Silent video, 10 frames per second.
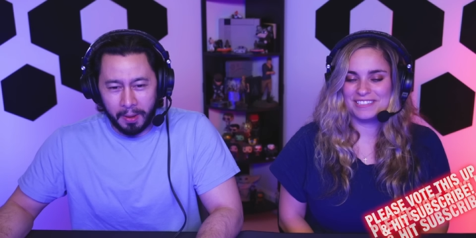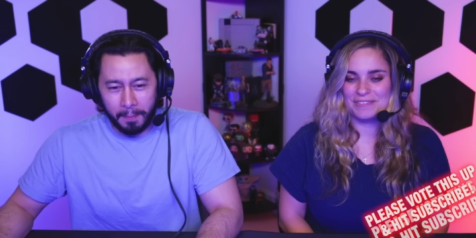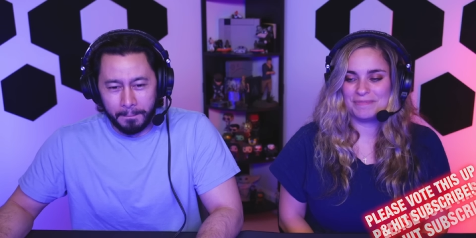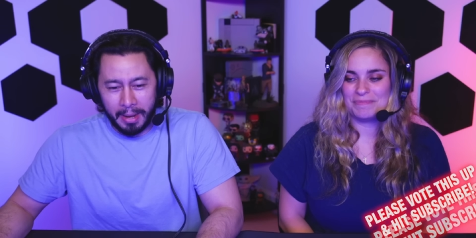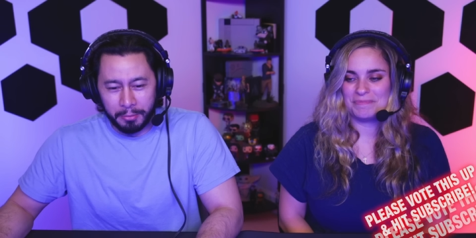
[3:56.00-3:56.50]
Speaker 1: a
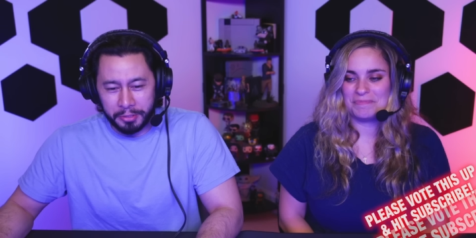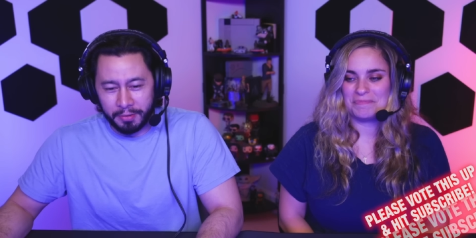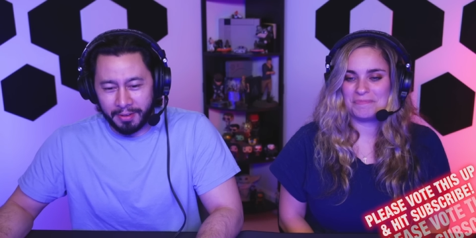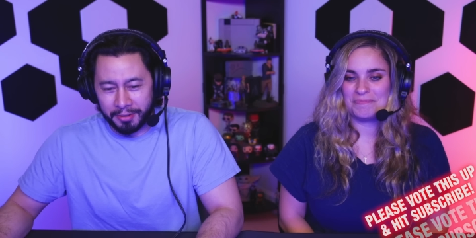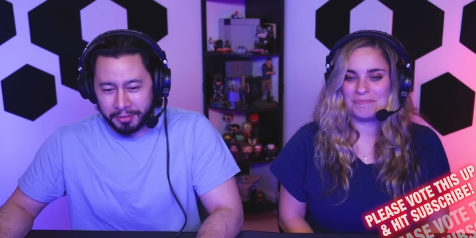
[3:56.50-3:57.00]
mountain
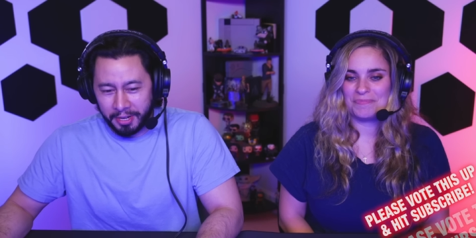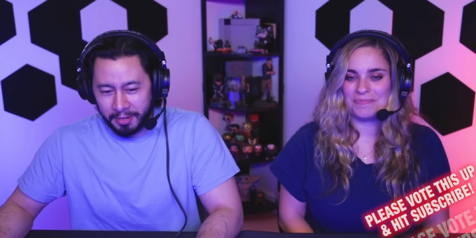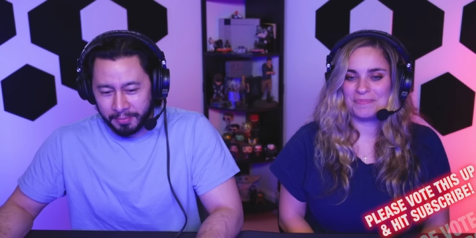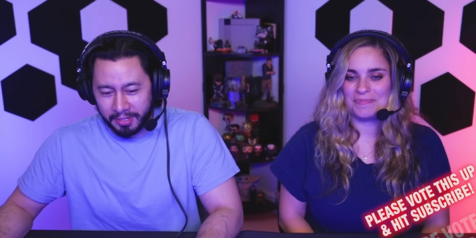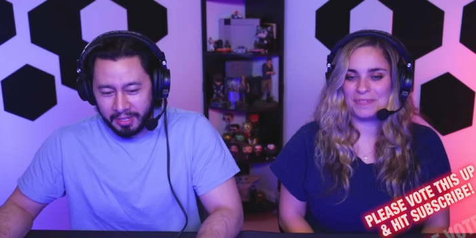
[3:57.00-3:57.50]
of
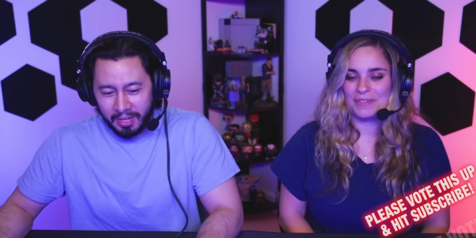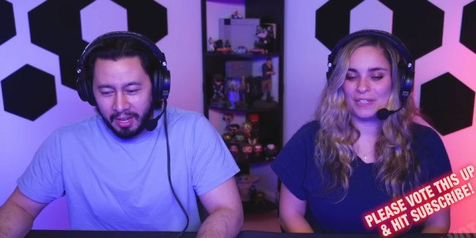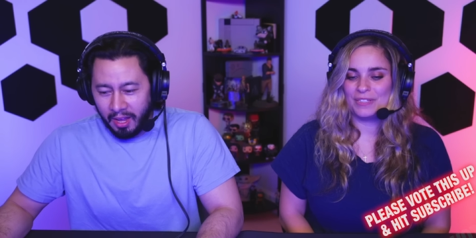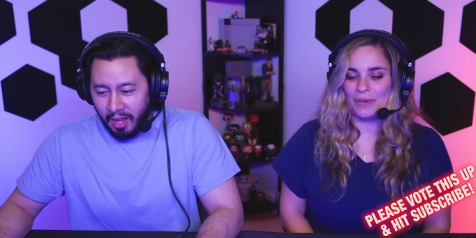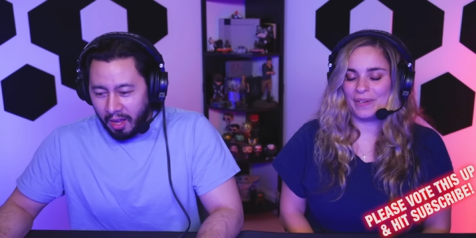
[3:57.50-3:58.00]
entertainment.
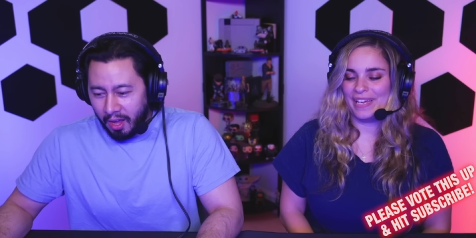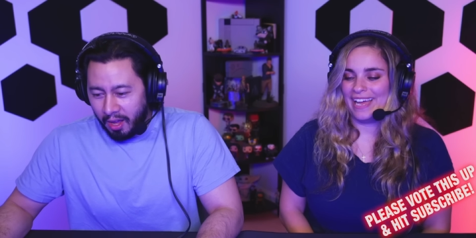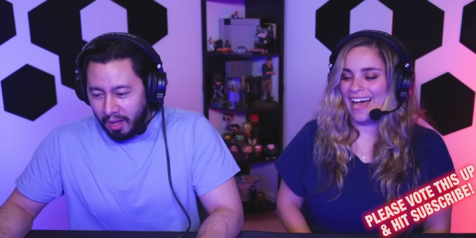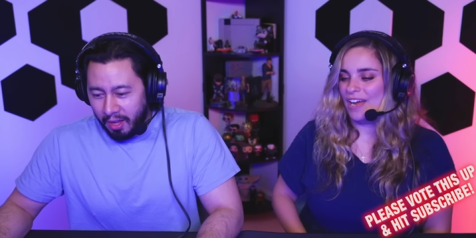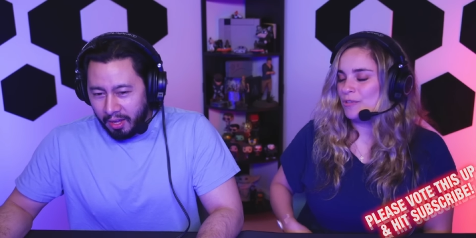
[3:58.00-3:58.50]

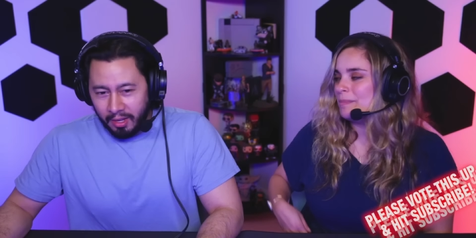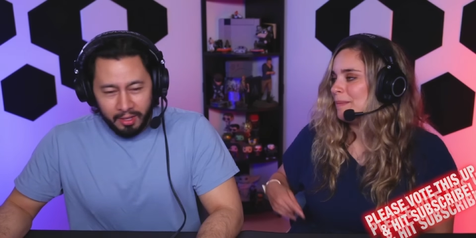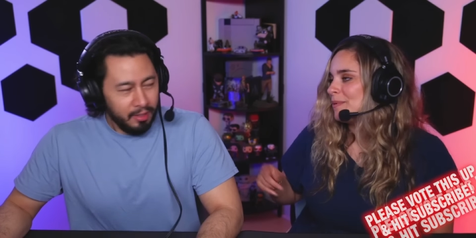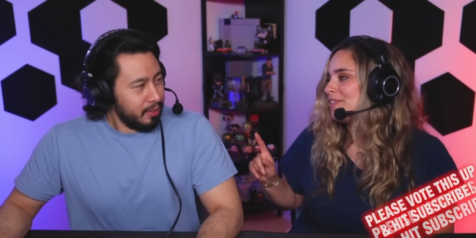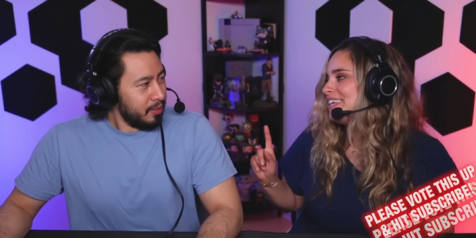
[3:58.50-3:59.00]
Speaker 2: Okay, I
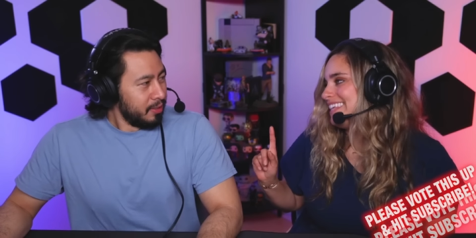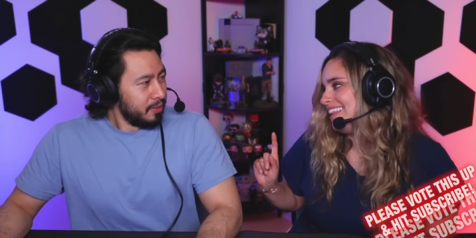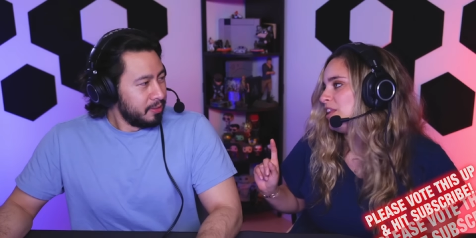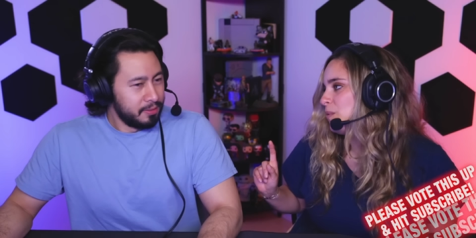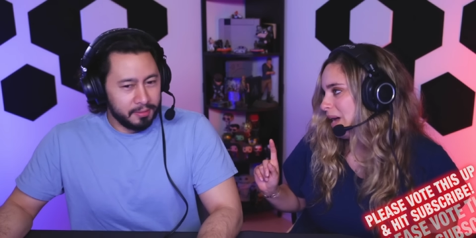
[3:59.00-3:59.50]
remember the
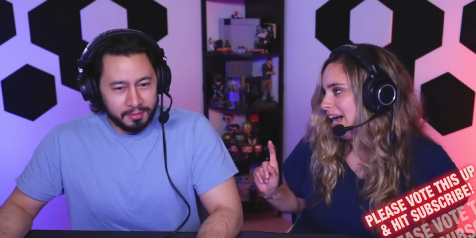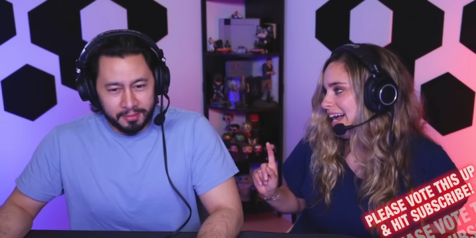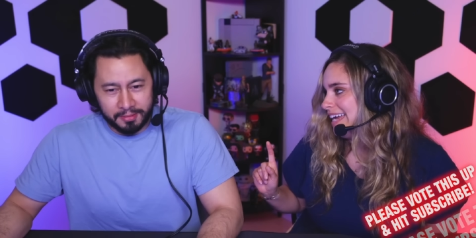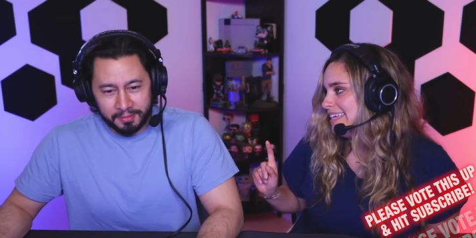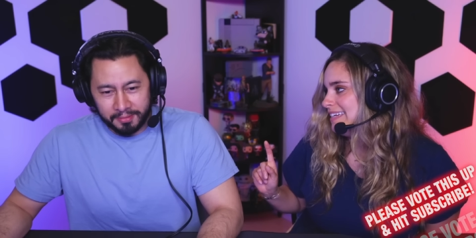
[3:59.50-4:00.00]
yellow
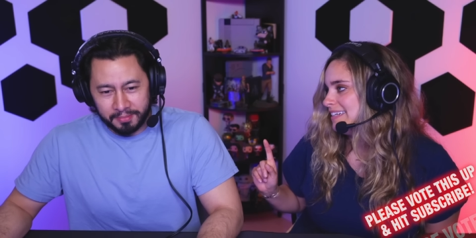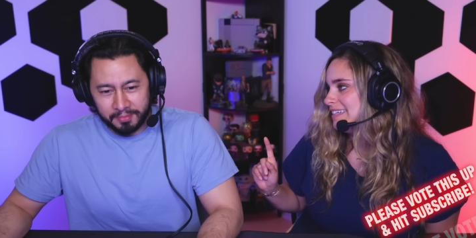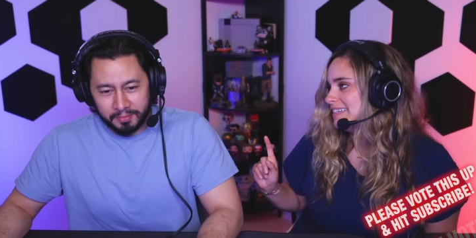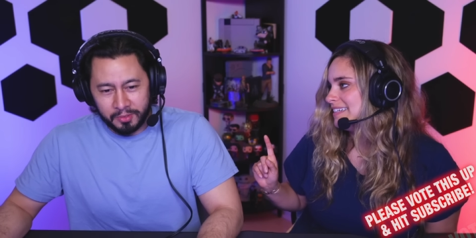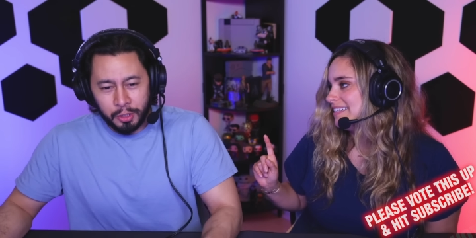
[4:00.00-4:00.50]
guy.
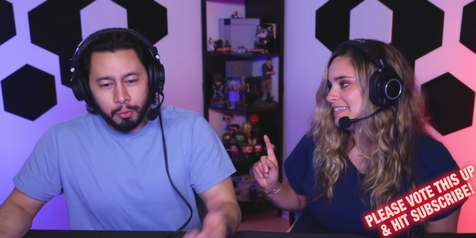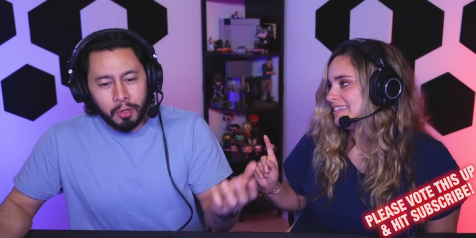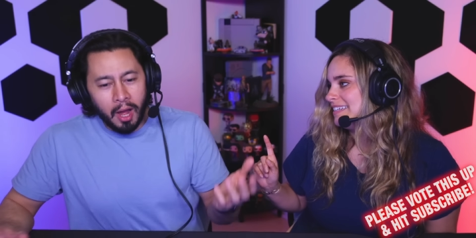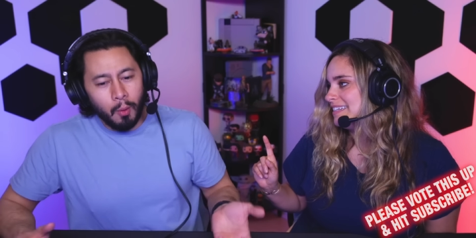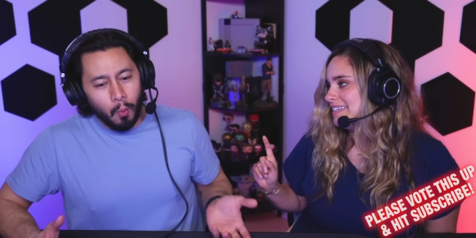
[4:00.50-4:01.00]
Speaker 1: Did you
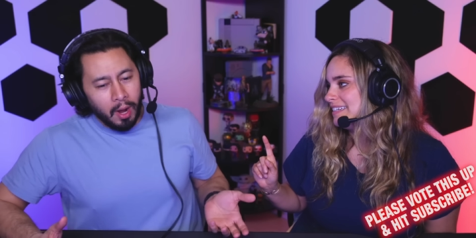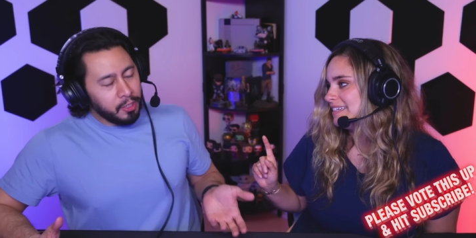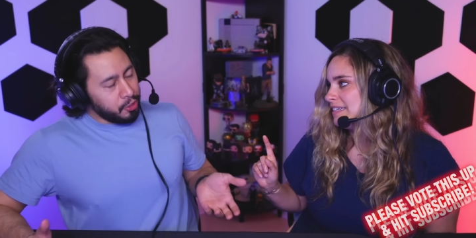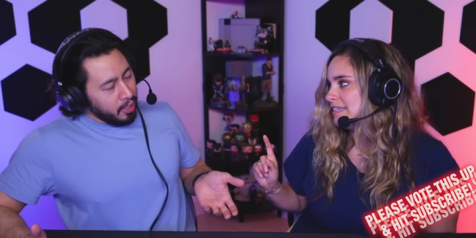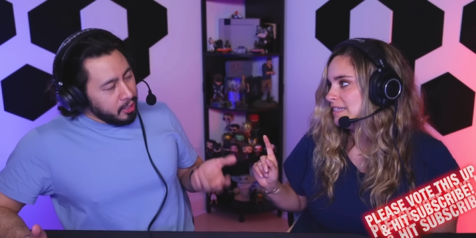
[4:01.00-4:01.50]
not watch
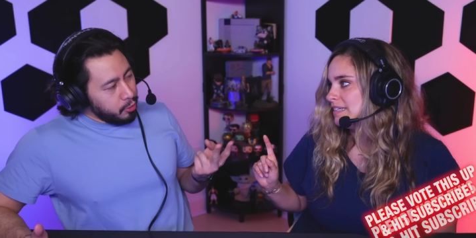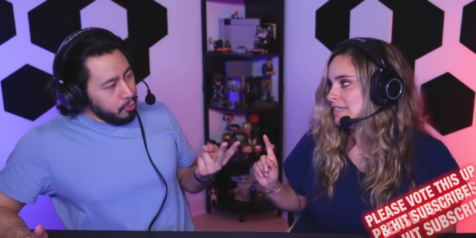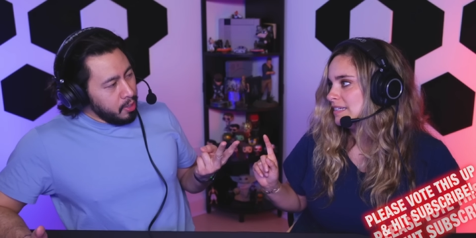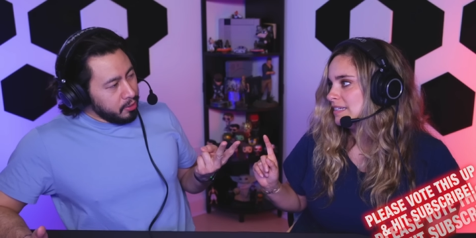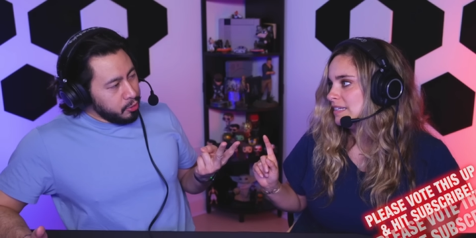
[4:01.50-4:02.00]
Sonic
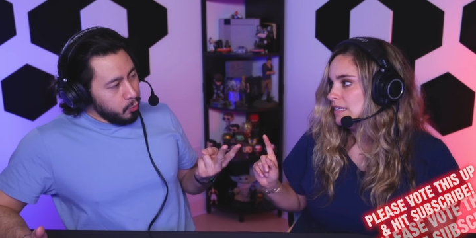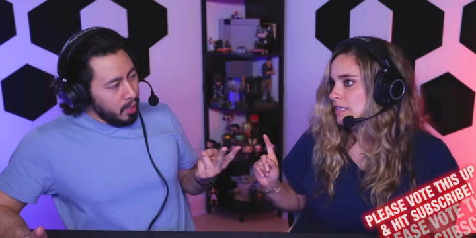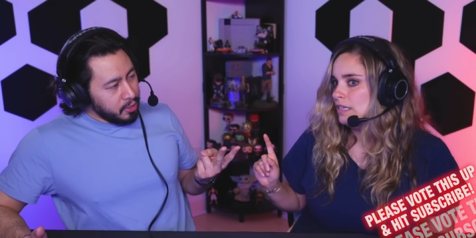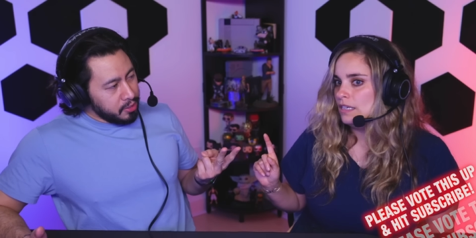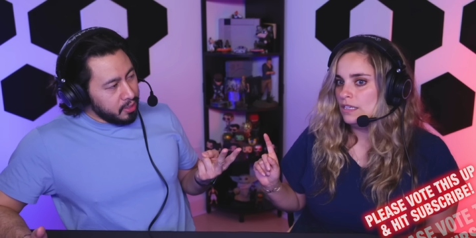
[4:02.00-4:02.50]
2? I thought you
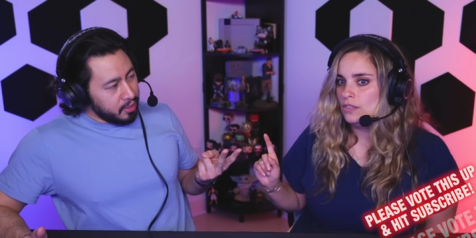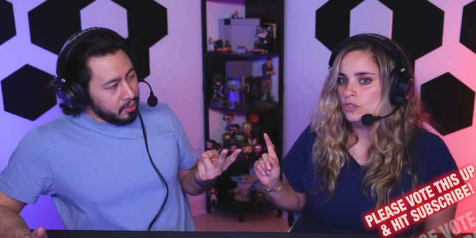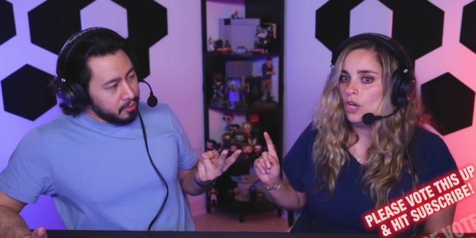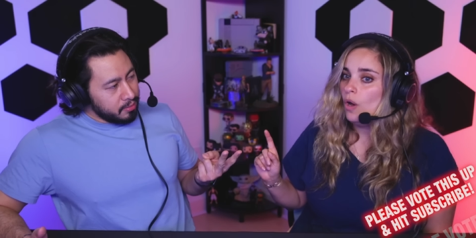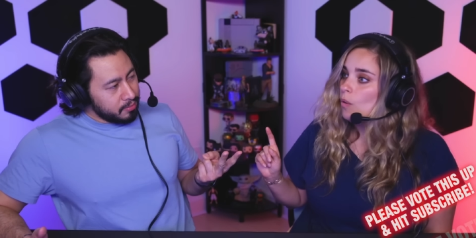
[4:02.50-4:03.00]
watched it.
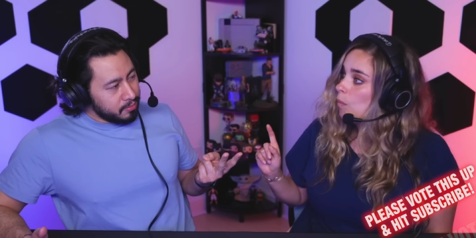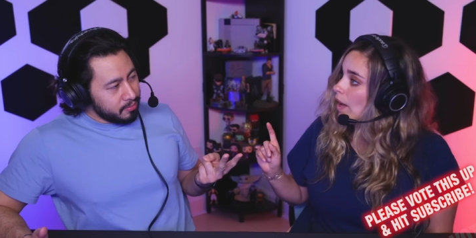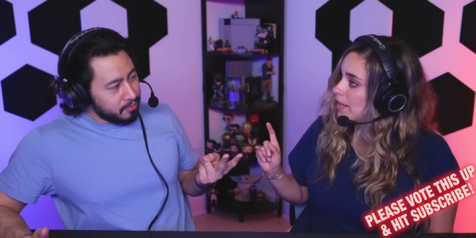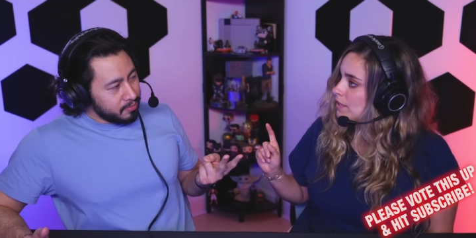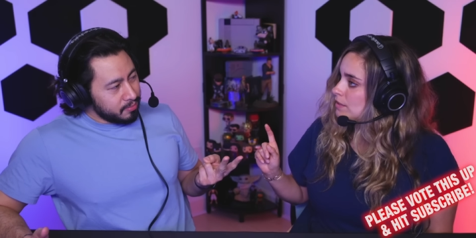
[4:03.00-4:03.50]
No,
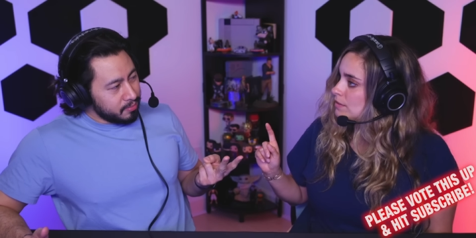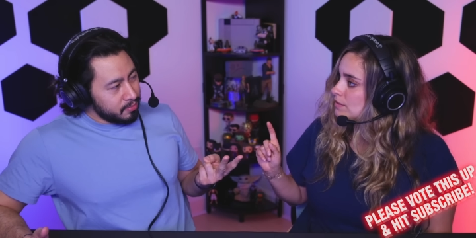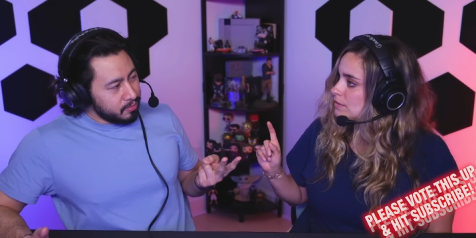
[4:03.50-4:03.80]
one.